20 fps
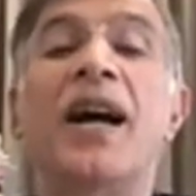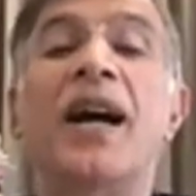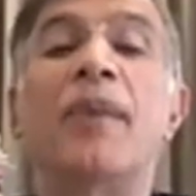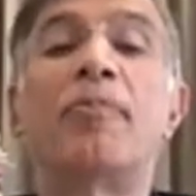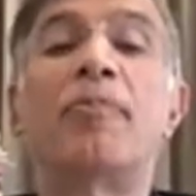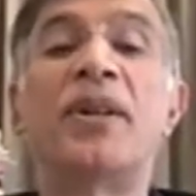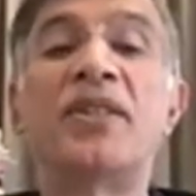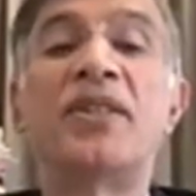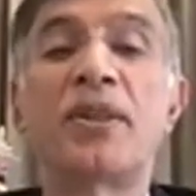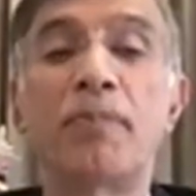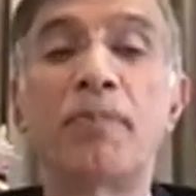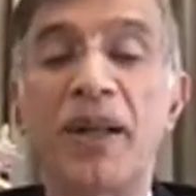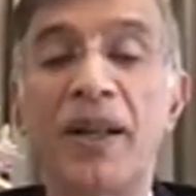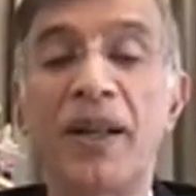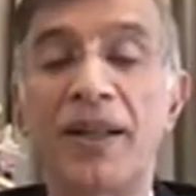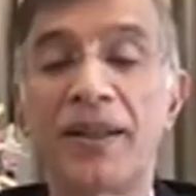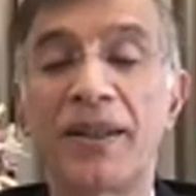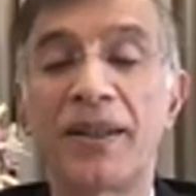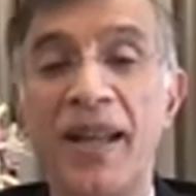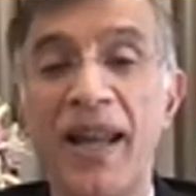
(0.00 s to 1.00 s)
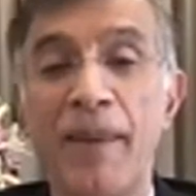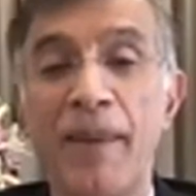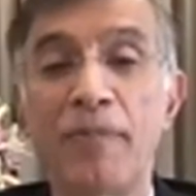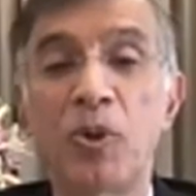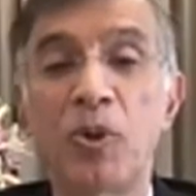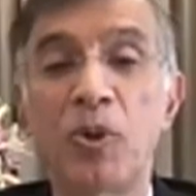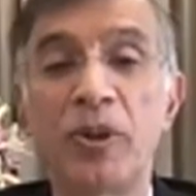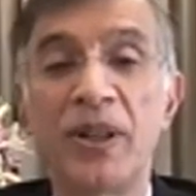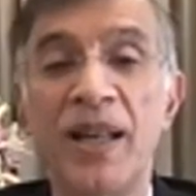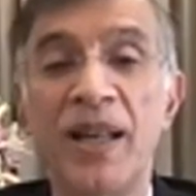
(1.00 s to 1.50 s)
Principal K.M.
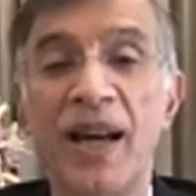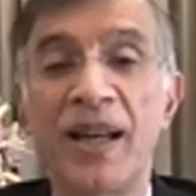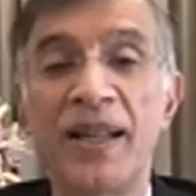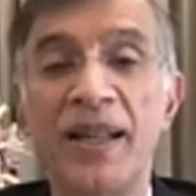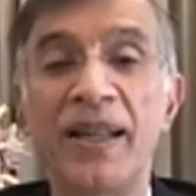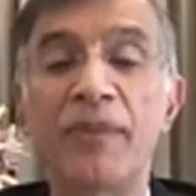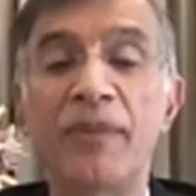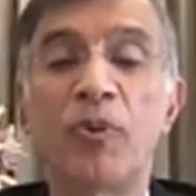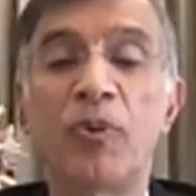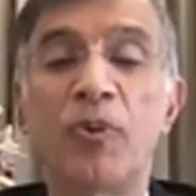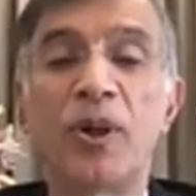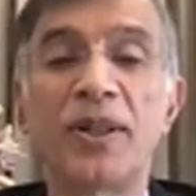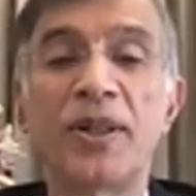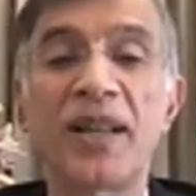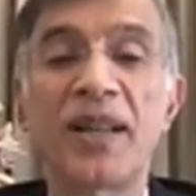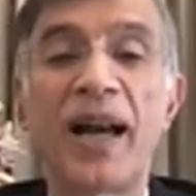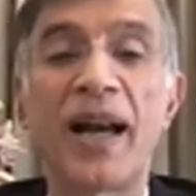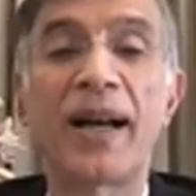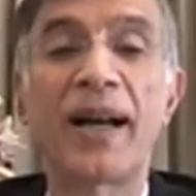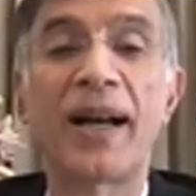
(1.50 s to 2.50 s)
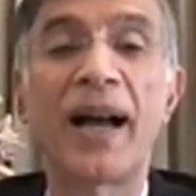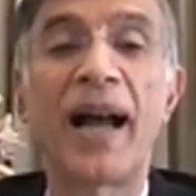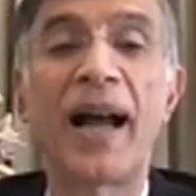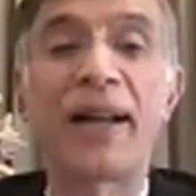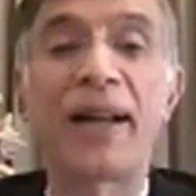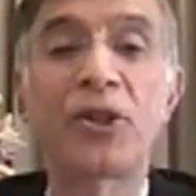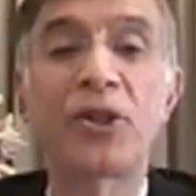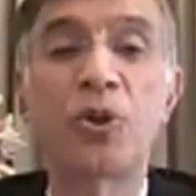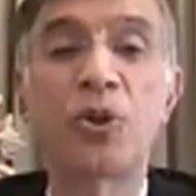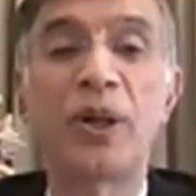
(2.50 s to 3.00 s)
Kundnani was
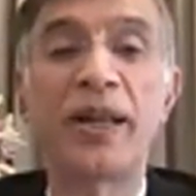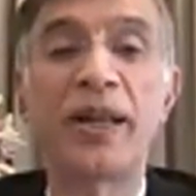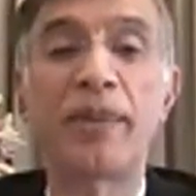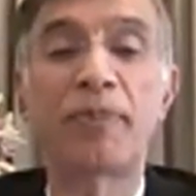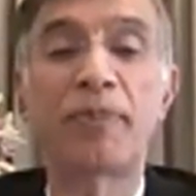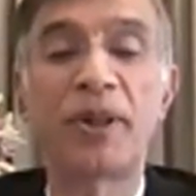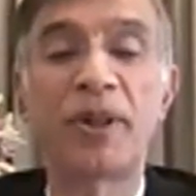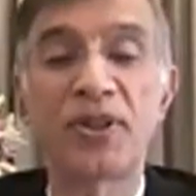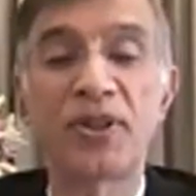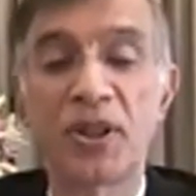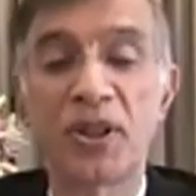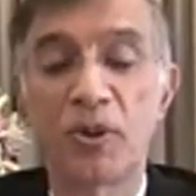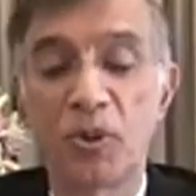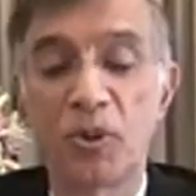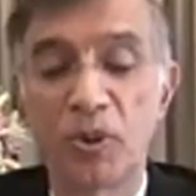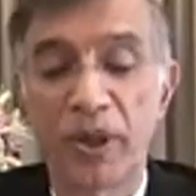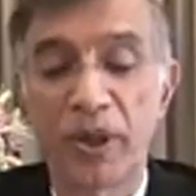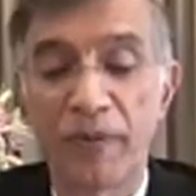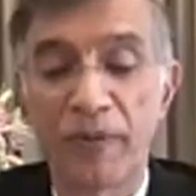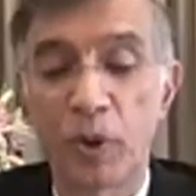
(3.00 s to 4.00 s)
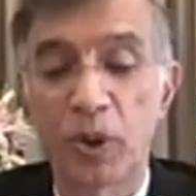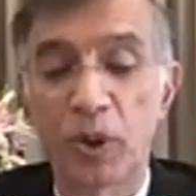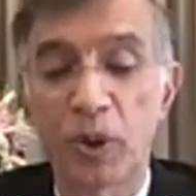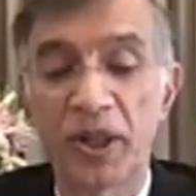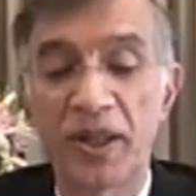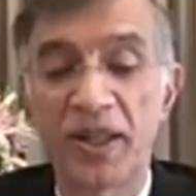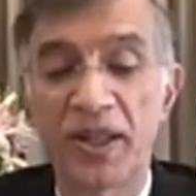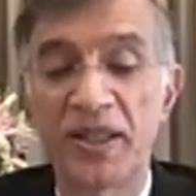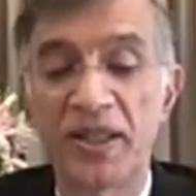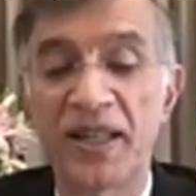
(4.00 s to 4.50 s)
actually a person who
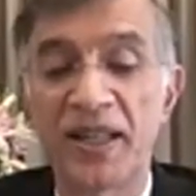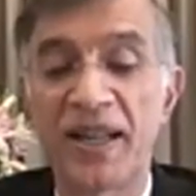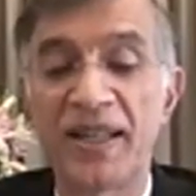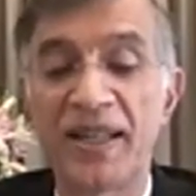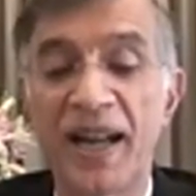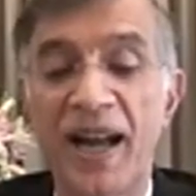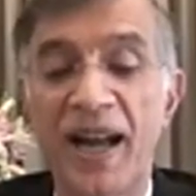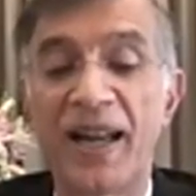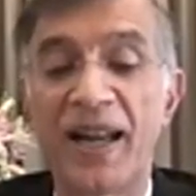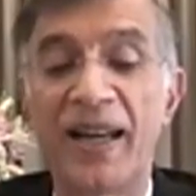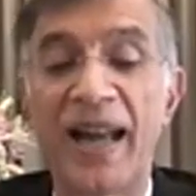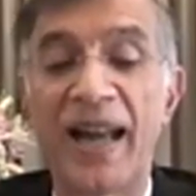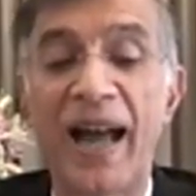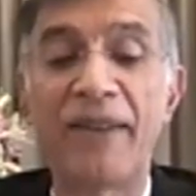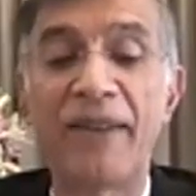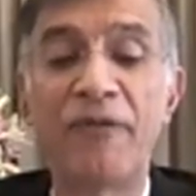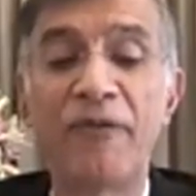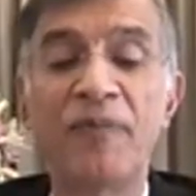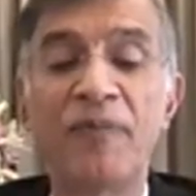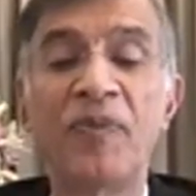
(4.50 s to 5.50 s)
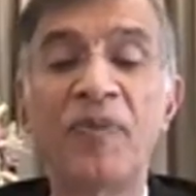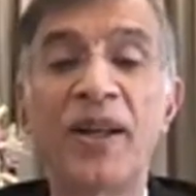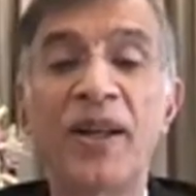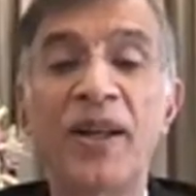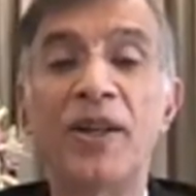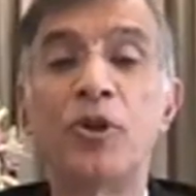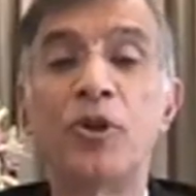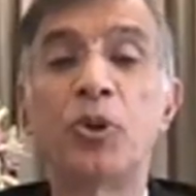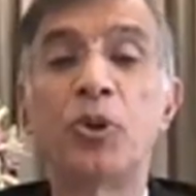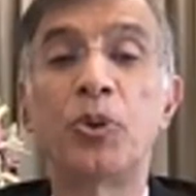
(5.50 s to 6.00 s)
devoted his entire life
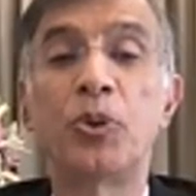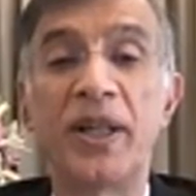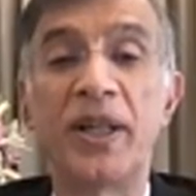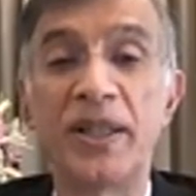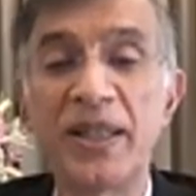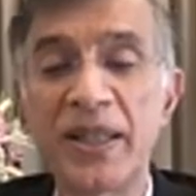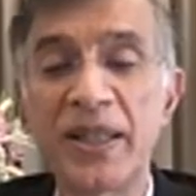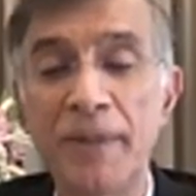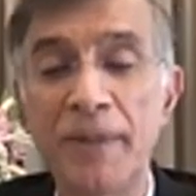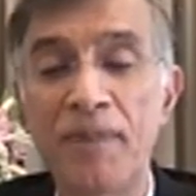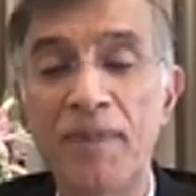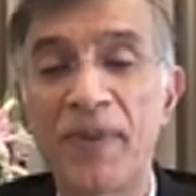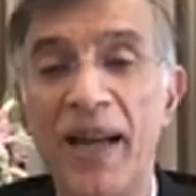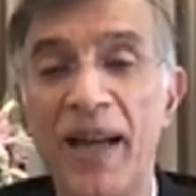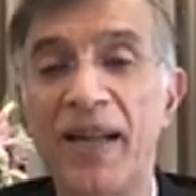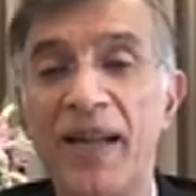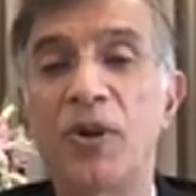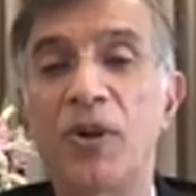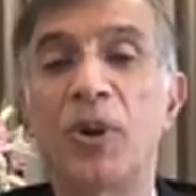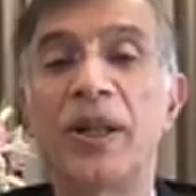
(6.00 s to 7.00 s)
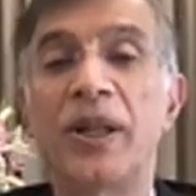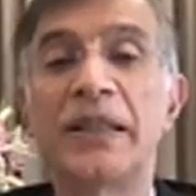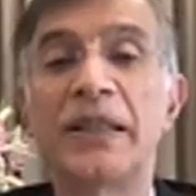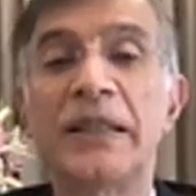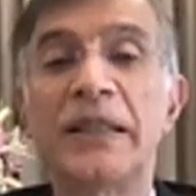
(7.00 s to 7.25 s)
into this and do it.